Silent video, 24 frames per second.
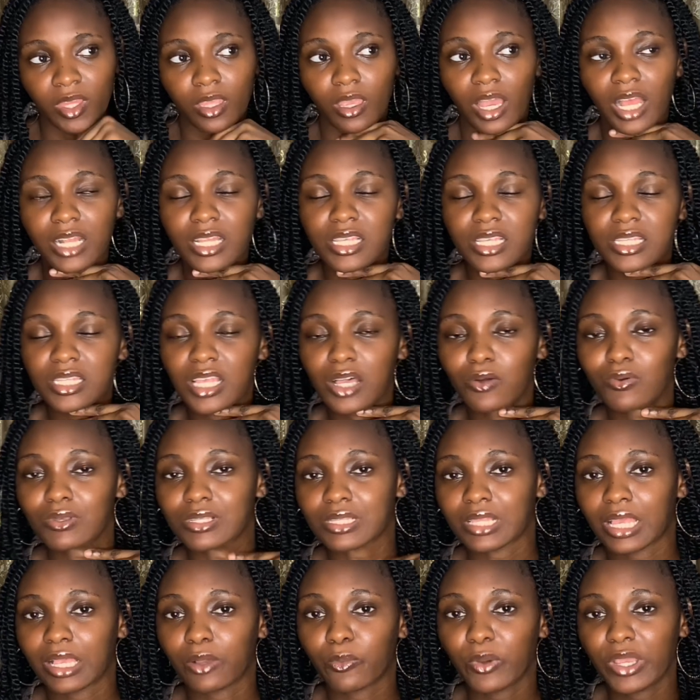Alistair was
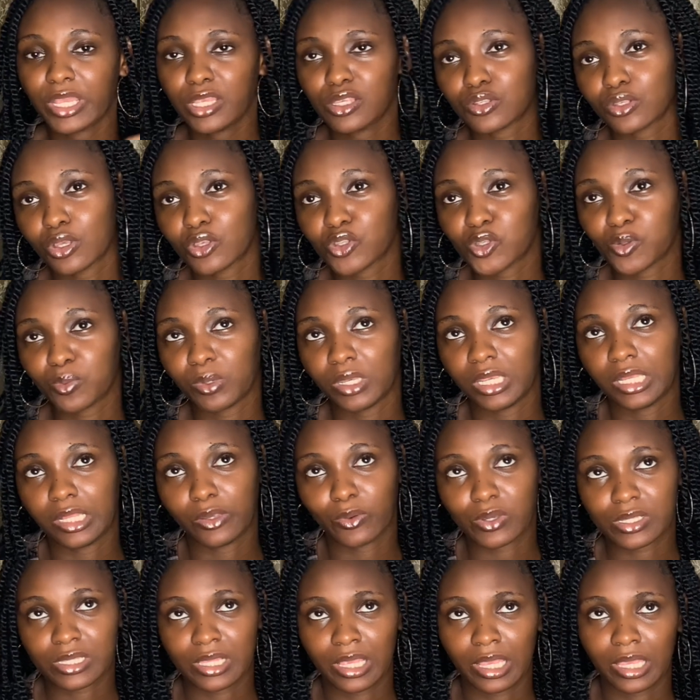like, when he saw Zubby, he
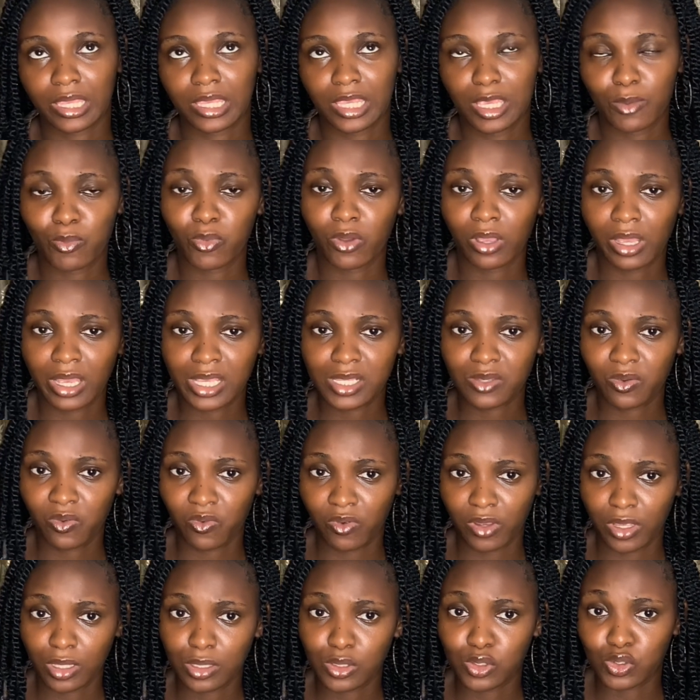was like Ebuka's
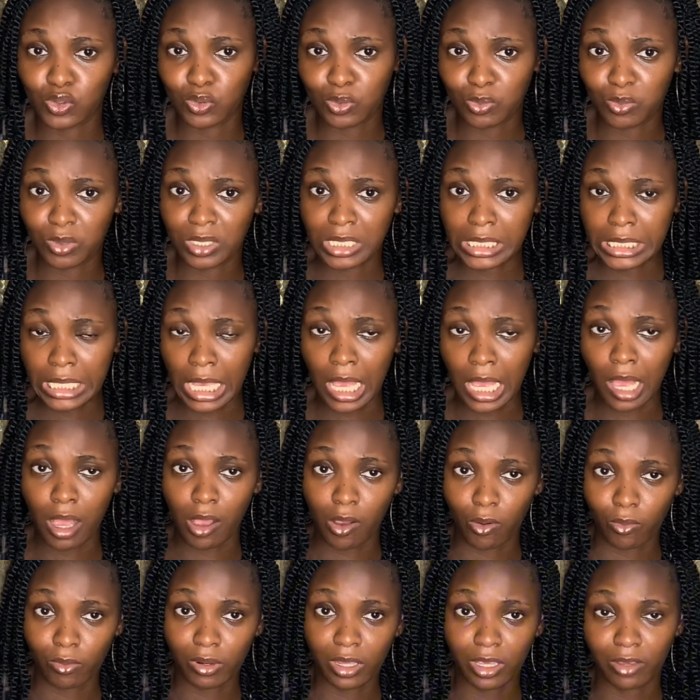friend Zubby, how,
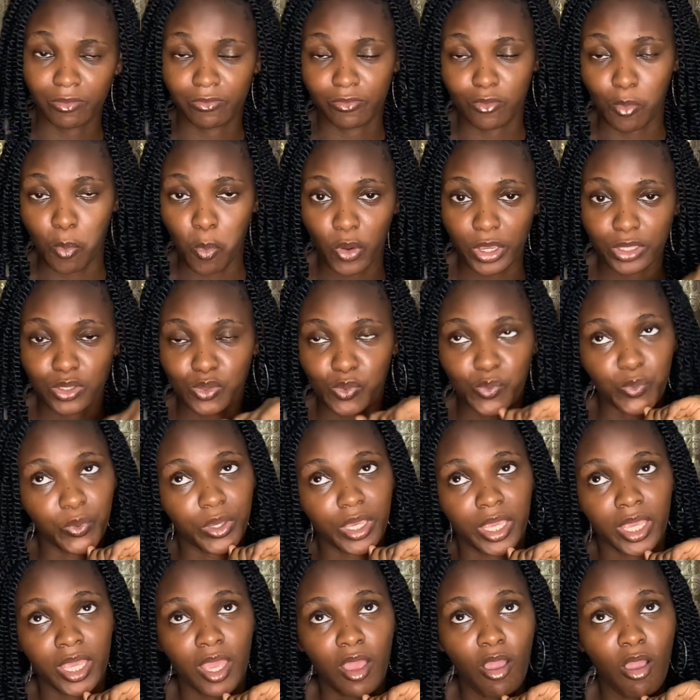like from where to
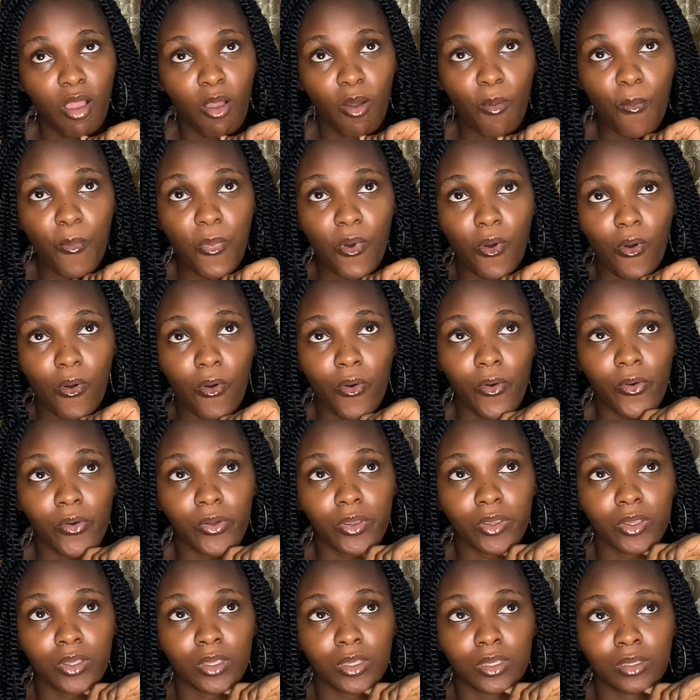where. Or
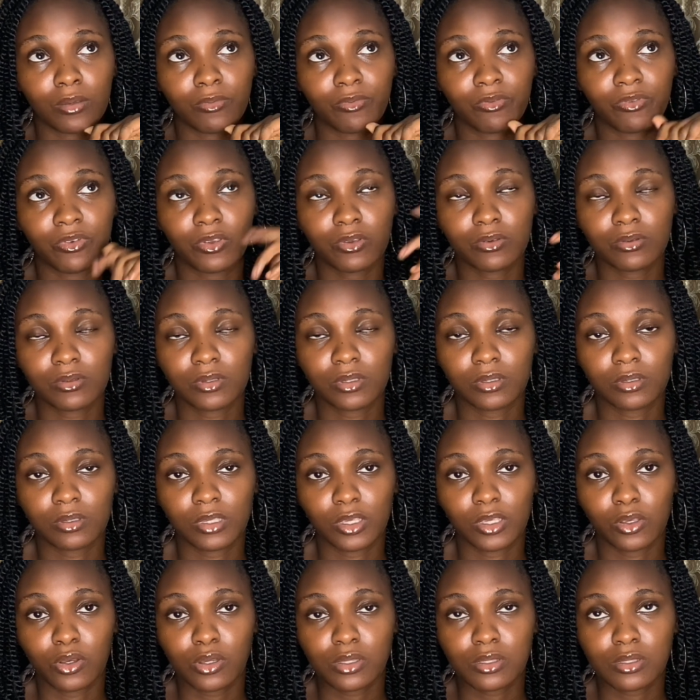he
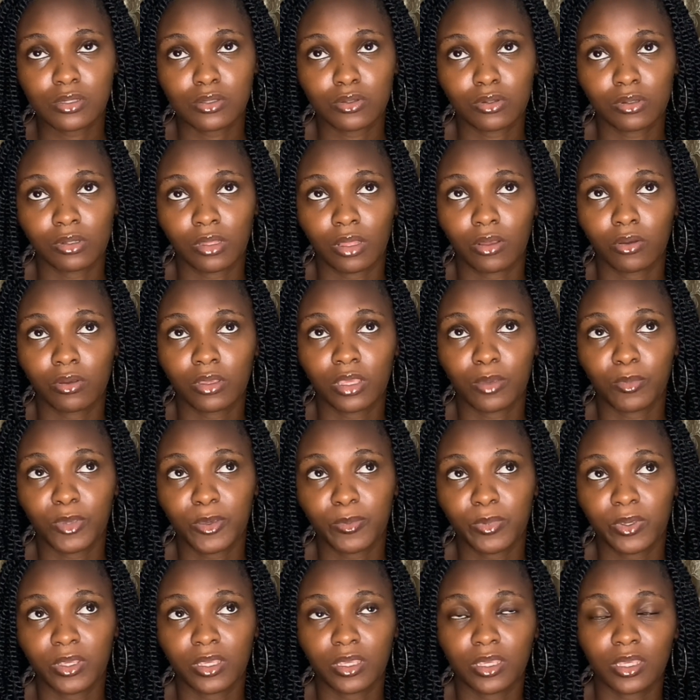got to know that okay,
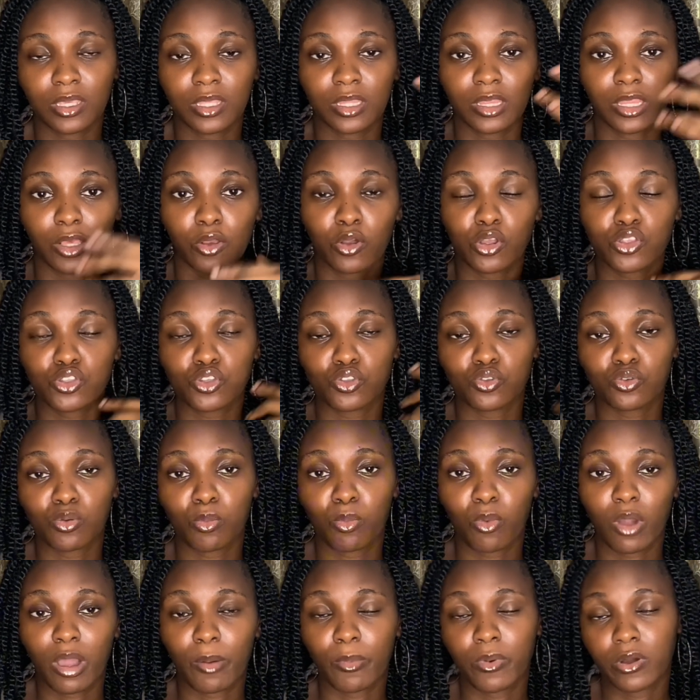maybe they got to know
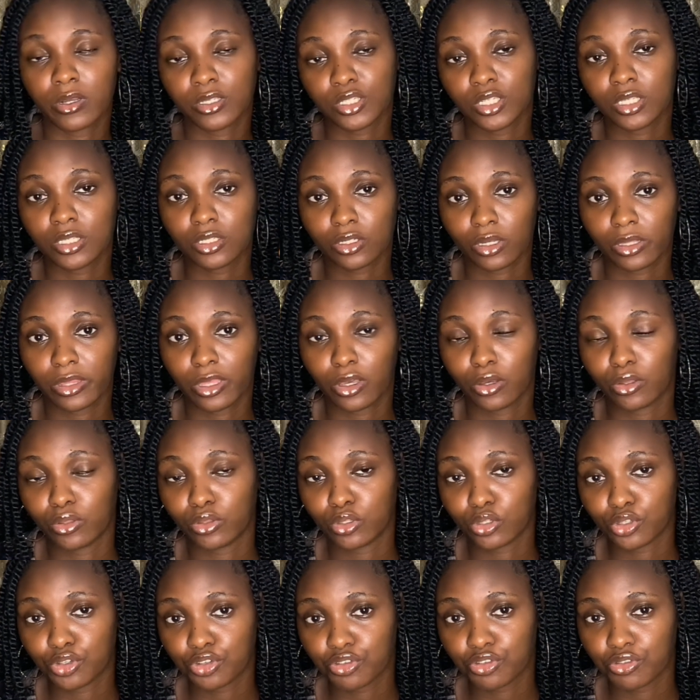more about each other on
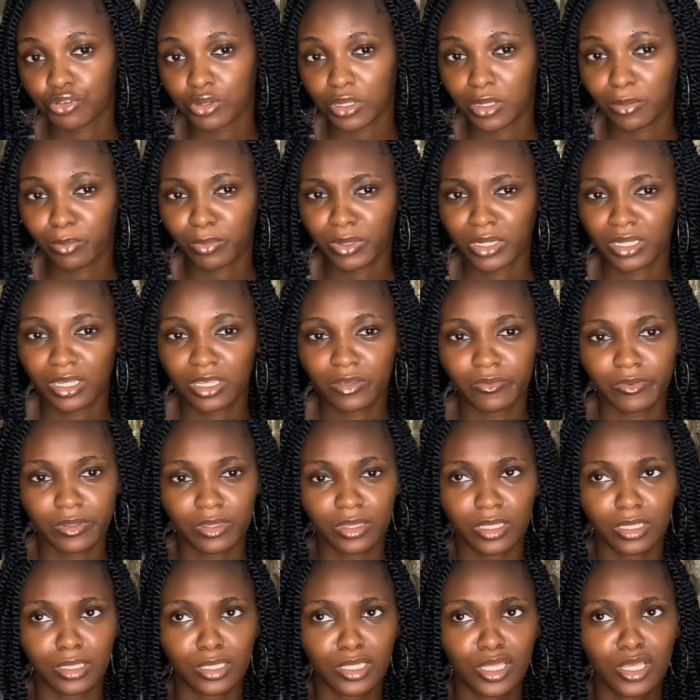the trip and
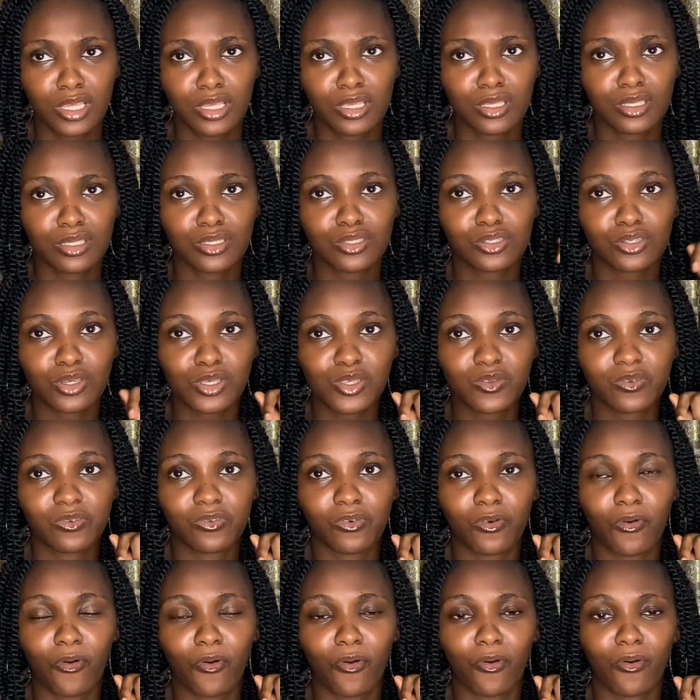everything. Just
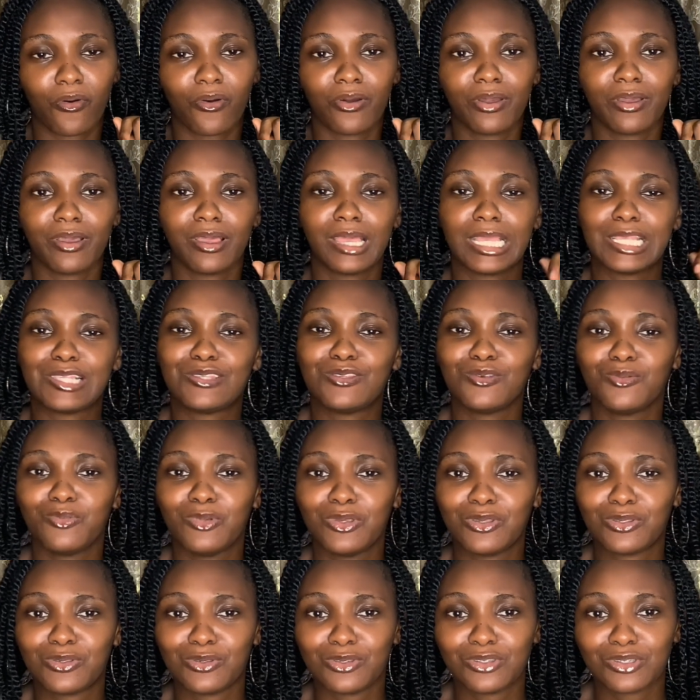for
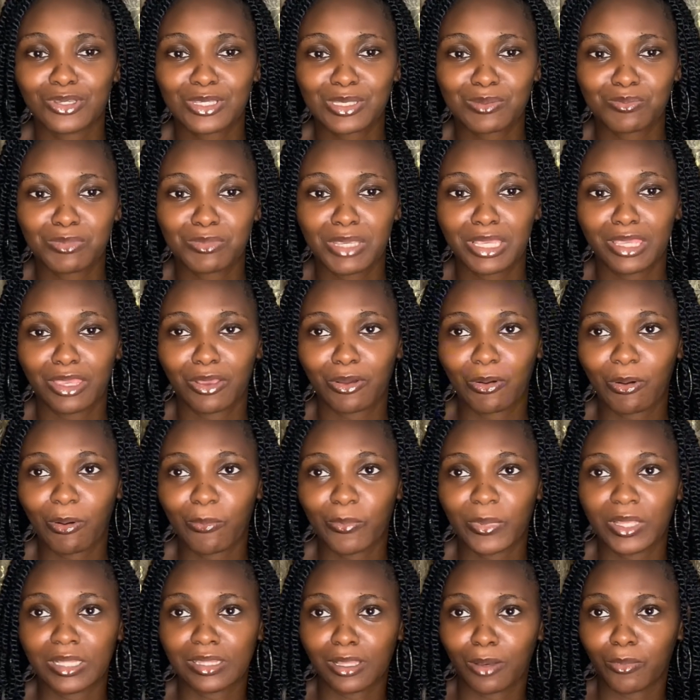Zubby to just make a
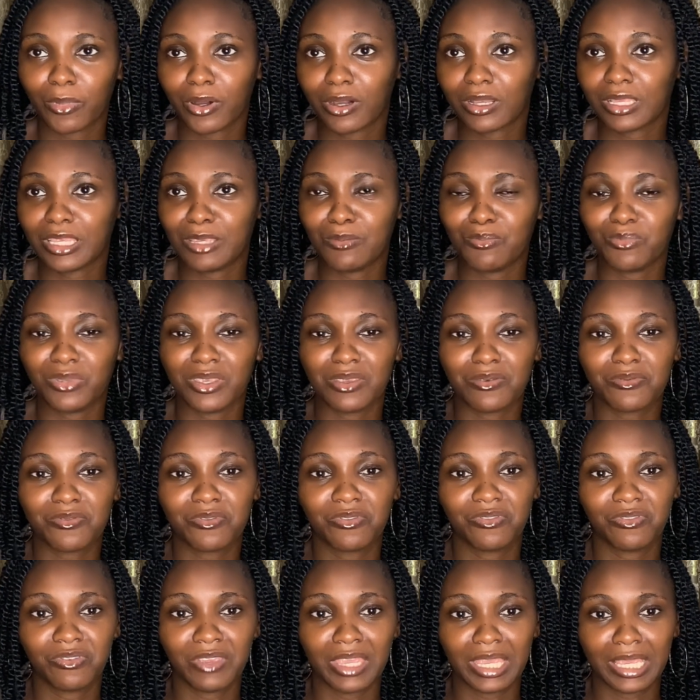comment about him being
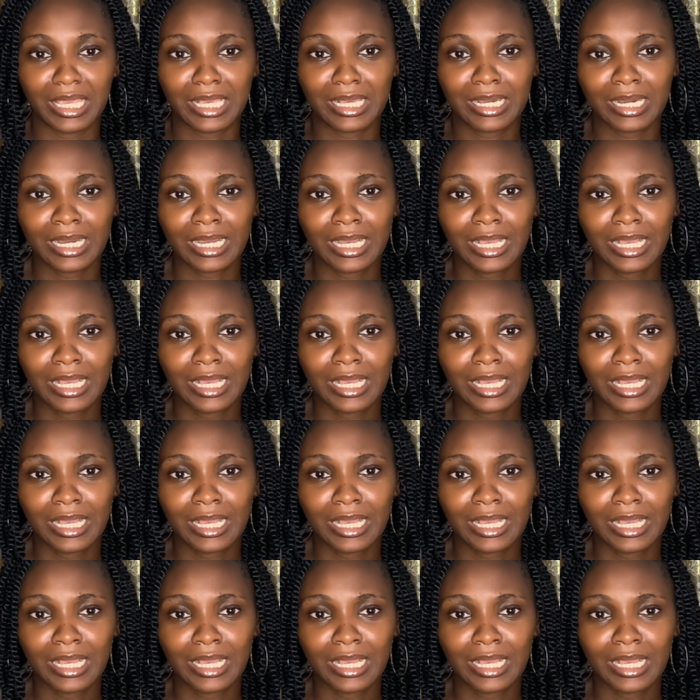fake